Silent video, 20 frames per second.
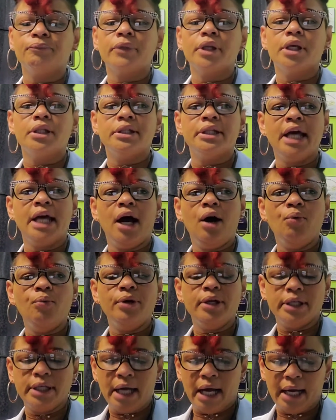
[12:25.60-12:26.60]
Now we
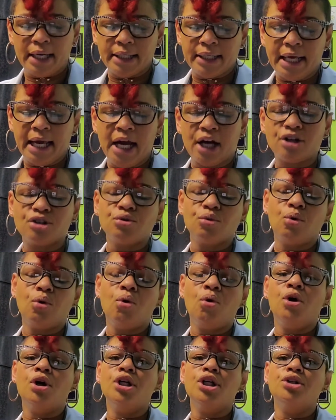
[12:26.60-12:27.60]
got an actual
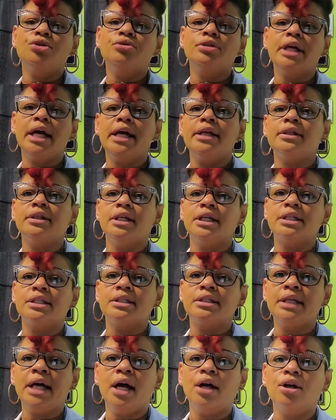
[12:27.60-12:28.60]
oil that does
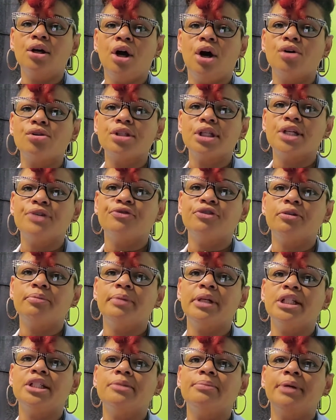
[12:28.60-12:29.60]
not cause
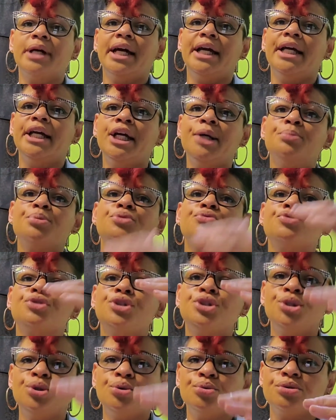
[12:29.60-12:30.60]
inflammation but helps
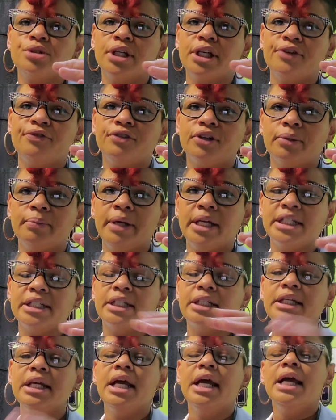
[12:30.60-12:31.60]
reduce the inflammation,
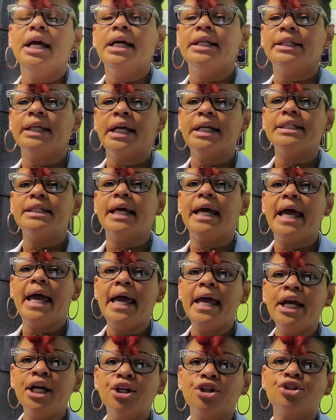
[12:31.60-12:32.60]
and that is
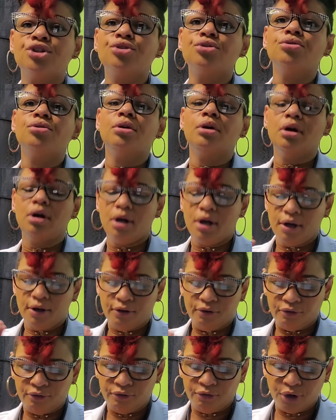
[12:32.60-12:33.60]
extra
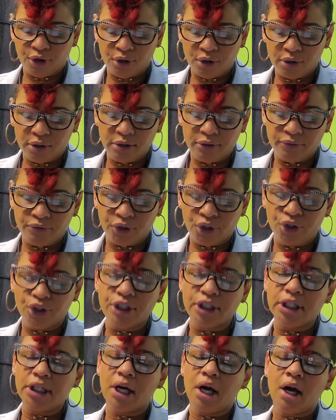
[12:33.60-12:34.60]

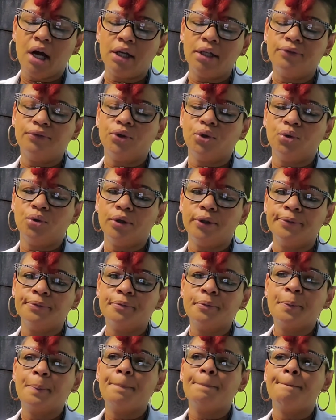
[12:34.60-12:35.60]
virgin olive oil.
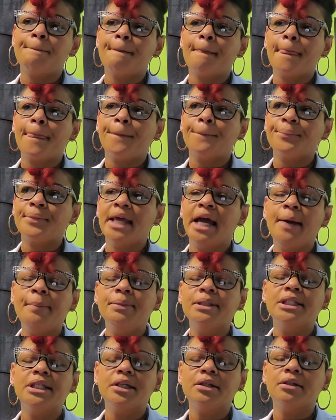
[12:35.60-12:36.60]
That
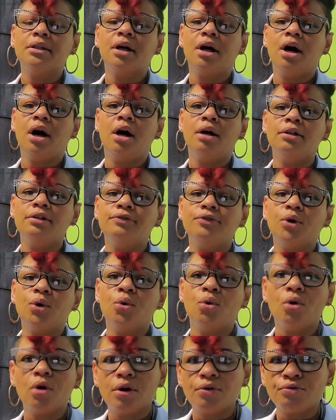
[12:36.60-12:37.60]
particular olive
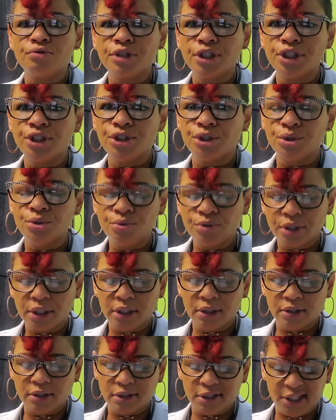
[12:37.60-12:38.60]
oil
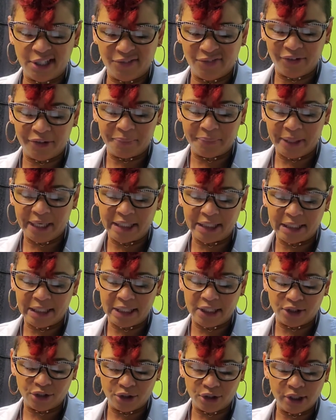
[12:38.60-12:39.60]
reduces inflammation
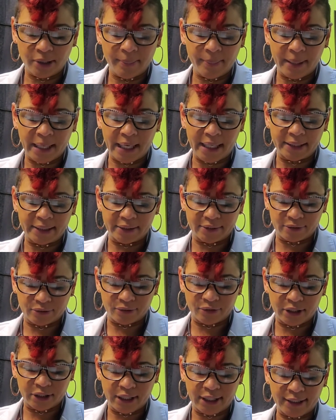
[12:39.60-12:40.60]
into your body.
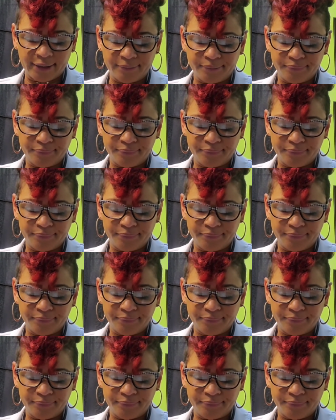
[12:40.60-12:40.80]
Okay.